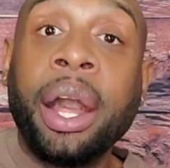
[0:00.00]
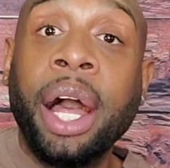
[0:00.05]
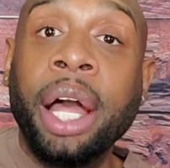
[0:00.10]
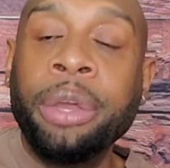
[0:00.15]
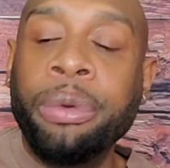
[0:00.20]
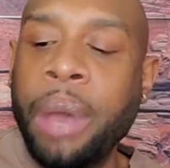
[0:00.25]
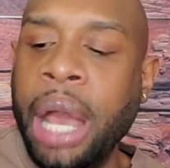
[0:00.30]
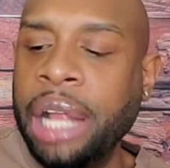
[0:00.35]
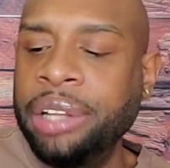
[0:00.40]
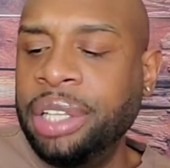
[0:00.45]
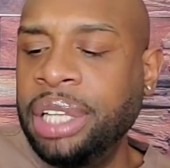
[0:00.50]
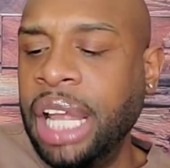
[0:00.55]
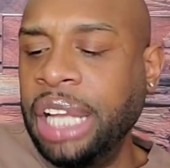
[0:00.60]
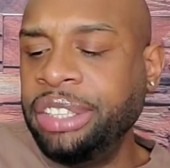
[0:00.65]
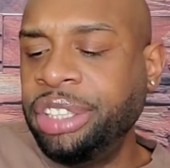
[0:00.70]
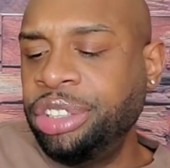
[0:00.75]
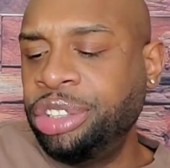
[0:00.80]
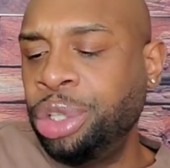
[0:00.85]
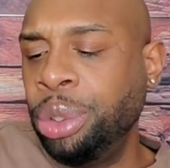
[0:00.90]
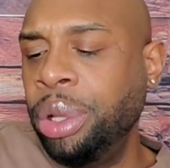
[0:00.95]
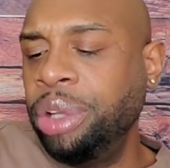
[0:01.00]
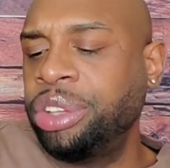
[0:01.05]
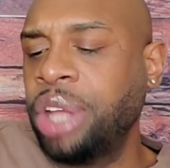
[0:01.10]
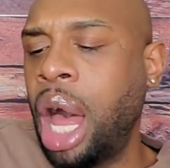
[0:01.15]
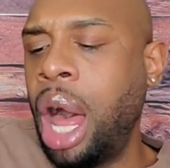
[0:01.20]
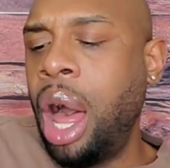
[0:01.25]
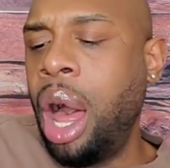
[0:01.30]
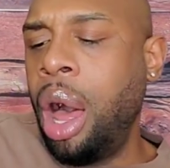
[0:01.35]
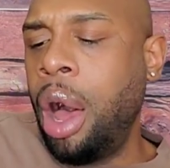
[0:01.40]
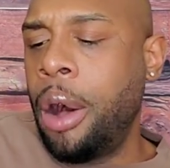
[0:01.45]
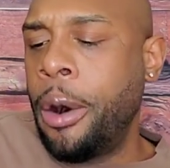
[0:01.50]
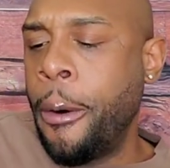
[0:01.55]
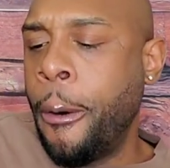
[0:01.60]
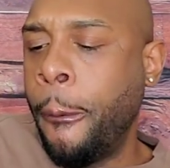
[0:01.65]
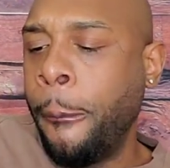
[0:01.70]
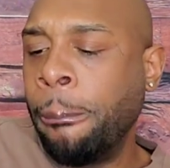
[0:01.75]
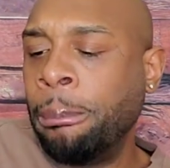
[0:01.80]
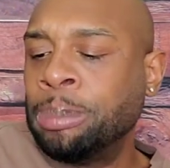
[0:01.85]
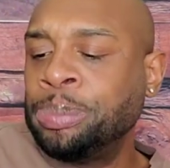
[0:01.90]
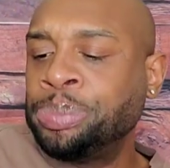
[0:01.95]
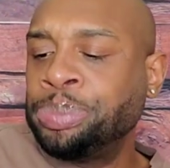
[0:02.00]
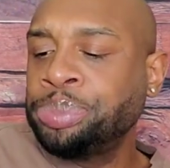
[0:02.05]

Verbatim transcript: Congratulations to us all.